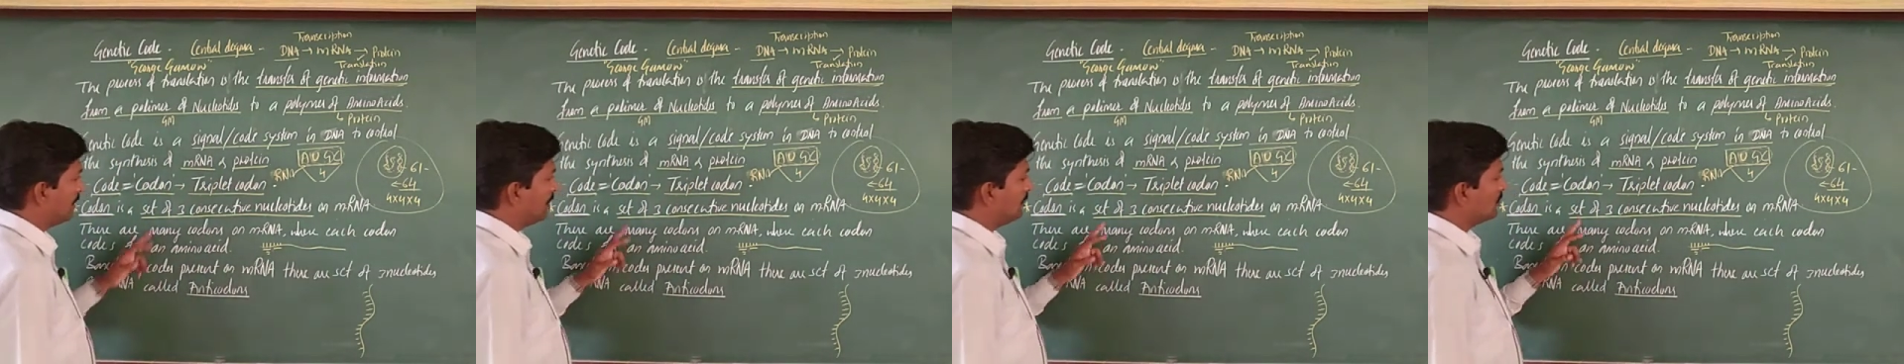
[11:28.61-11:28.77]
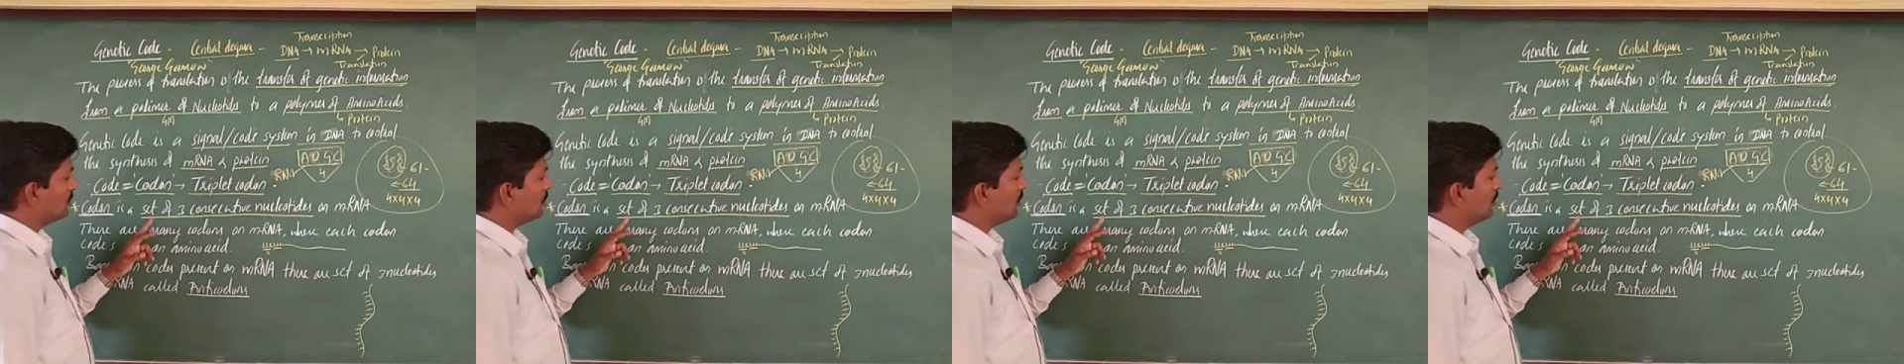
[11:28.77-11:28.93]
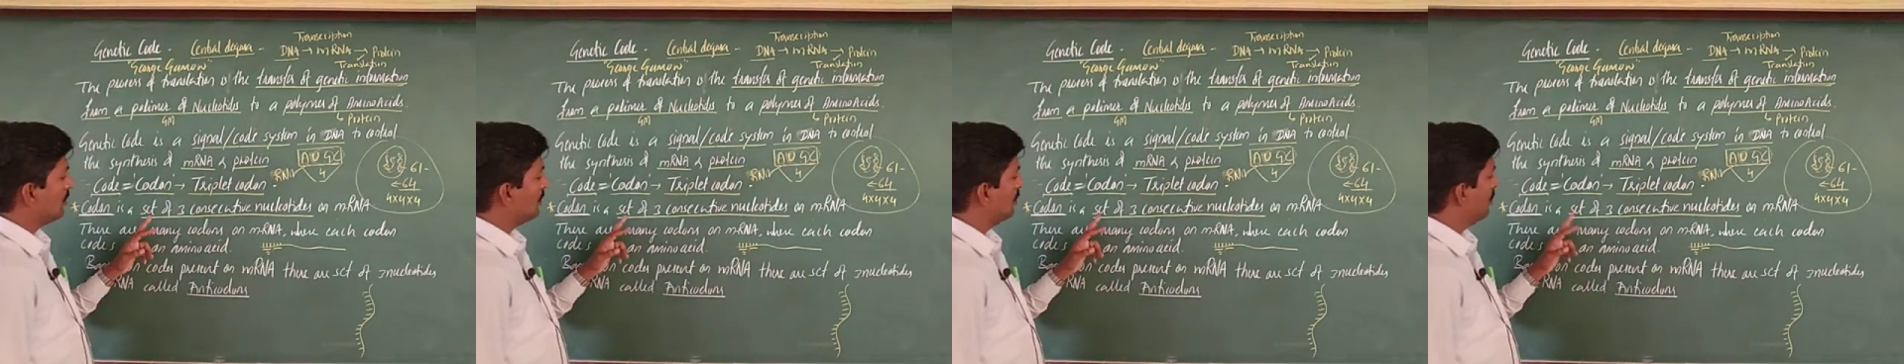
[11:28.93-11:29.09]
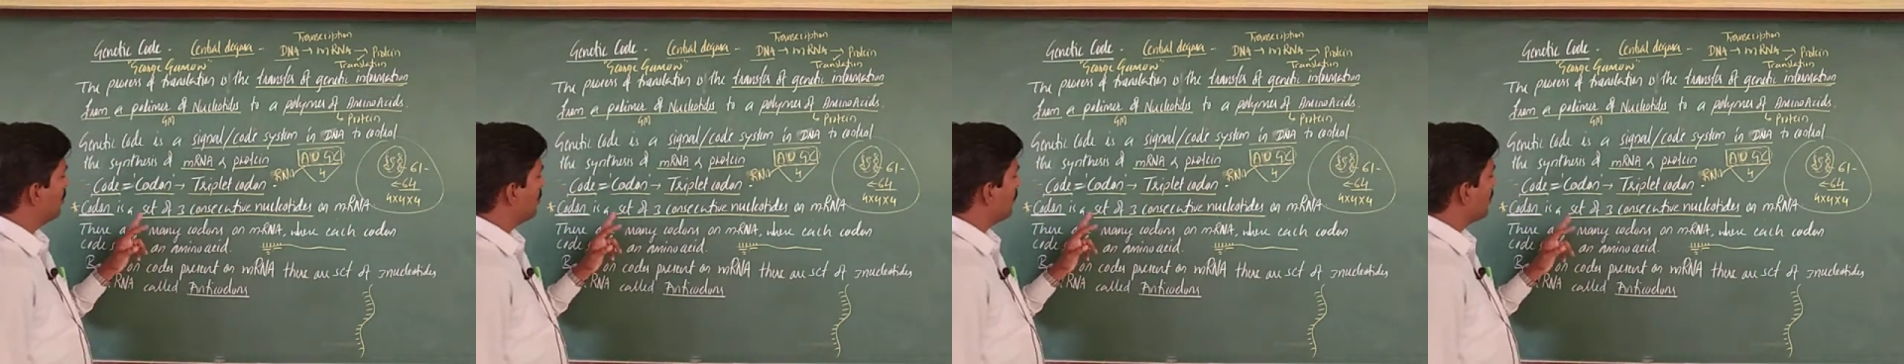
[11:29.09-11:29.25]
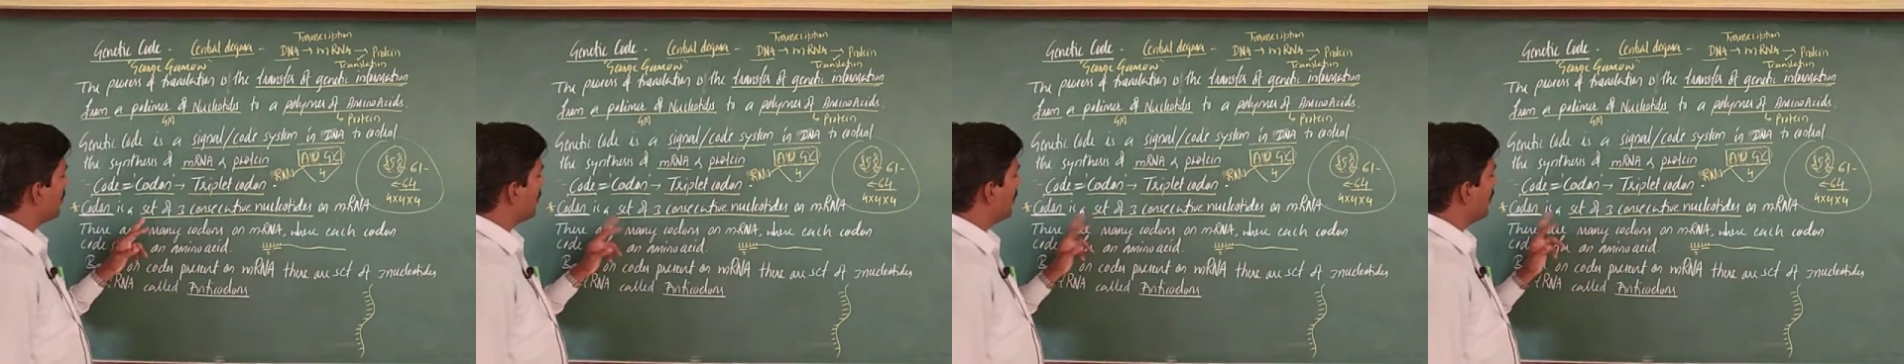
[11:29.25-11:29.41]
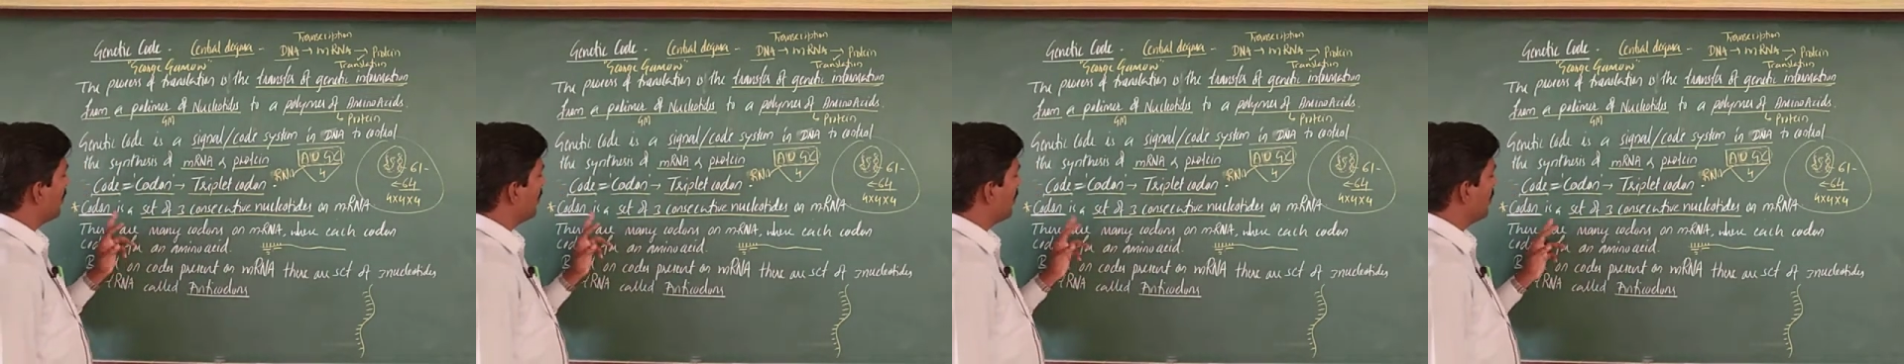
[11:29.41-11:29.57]

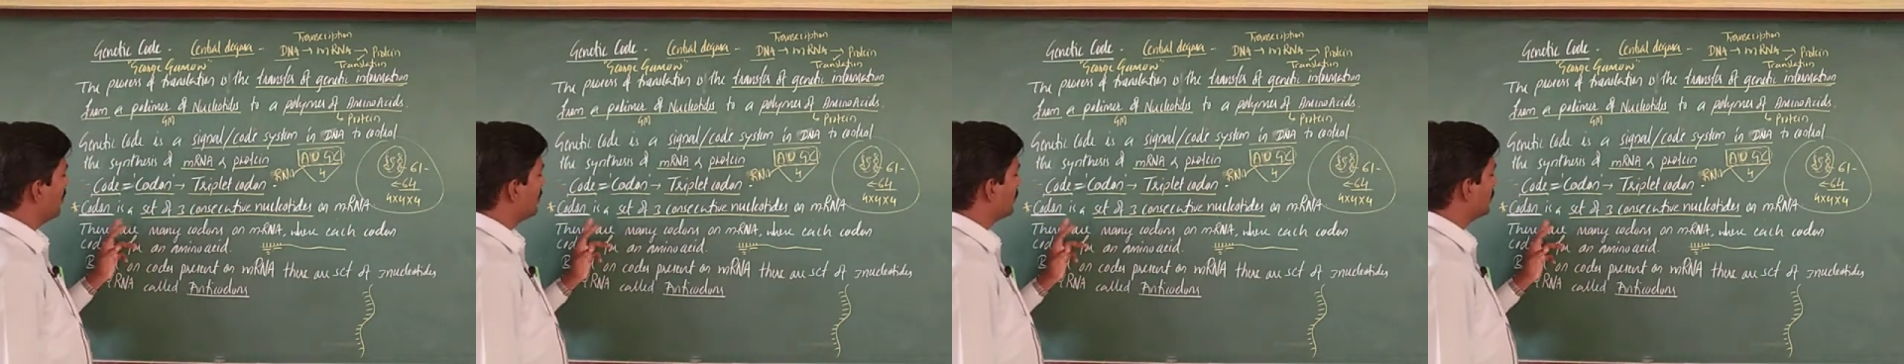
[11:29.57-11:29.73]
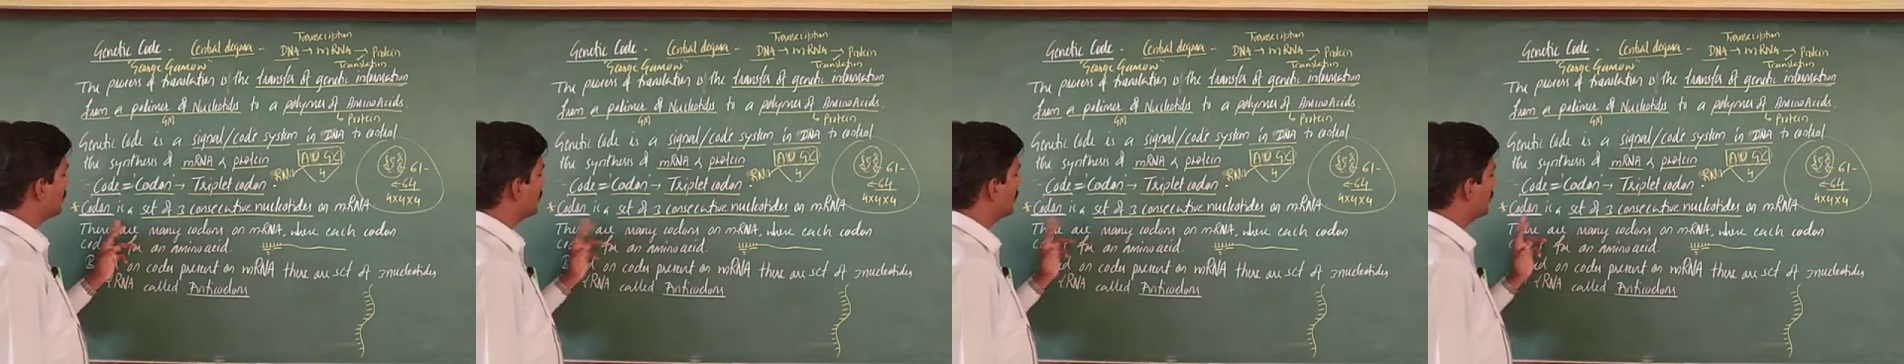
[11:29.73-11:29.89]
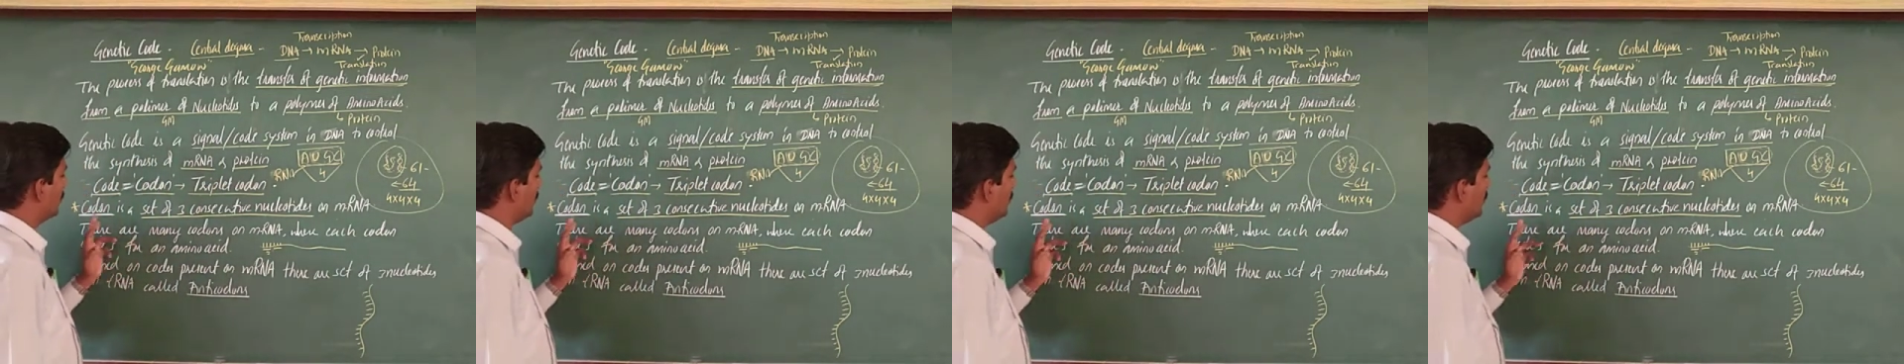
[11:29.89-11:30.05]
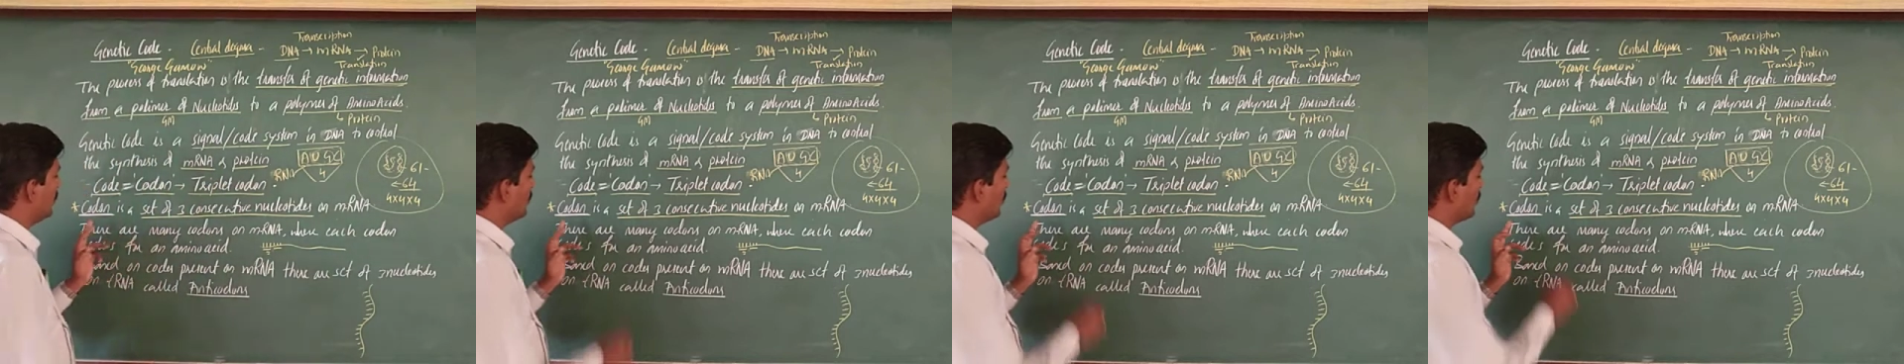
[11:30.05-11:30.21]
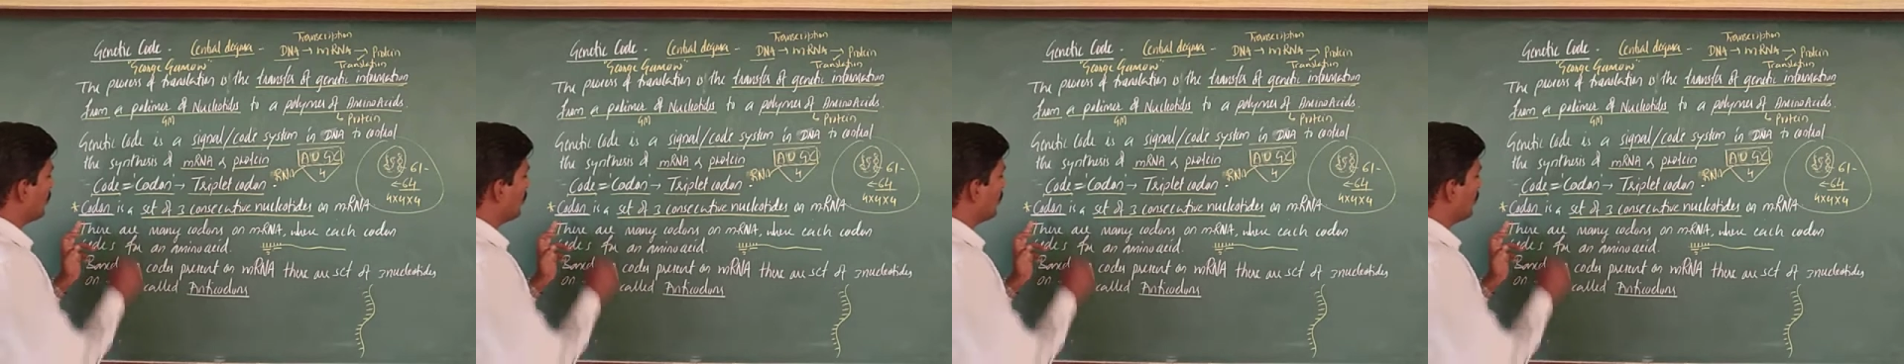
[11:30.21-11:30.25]
So understood now?